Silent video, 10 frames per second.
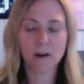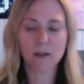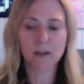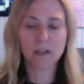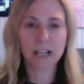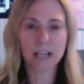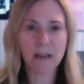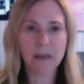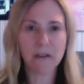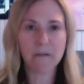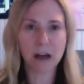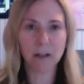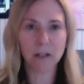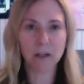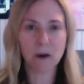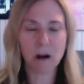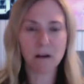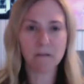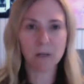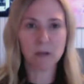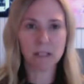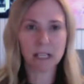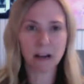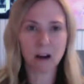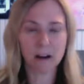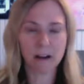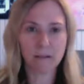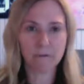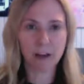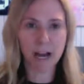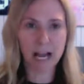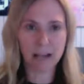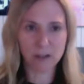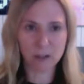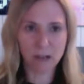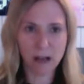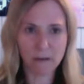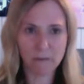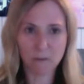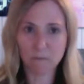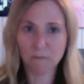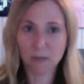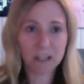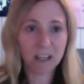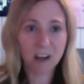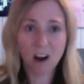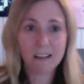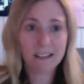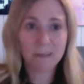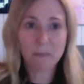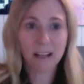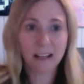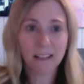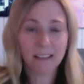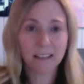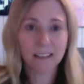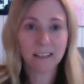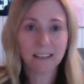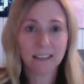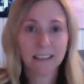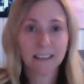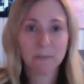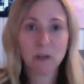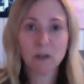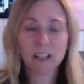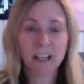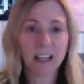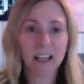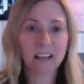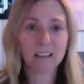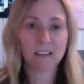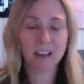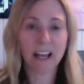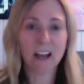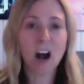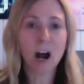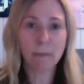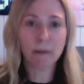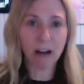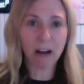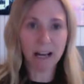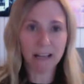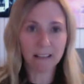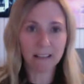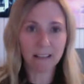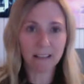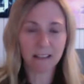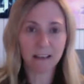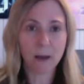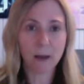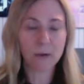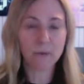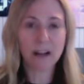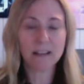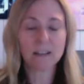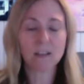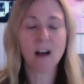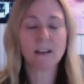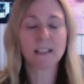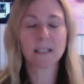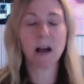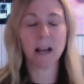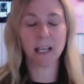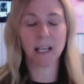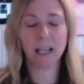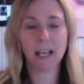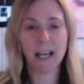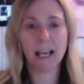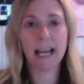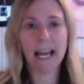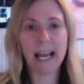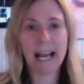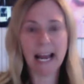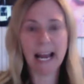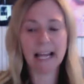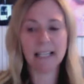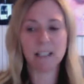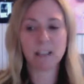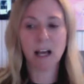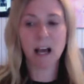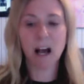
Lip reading: understand the value of music on a financial level. Music costs money. Music is a copyright. Copyrights cost money, and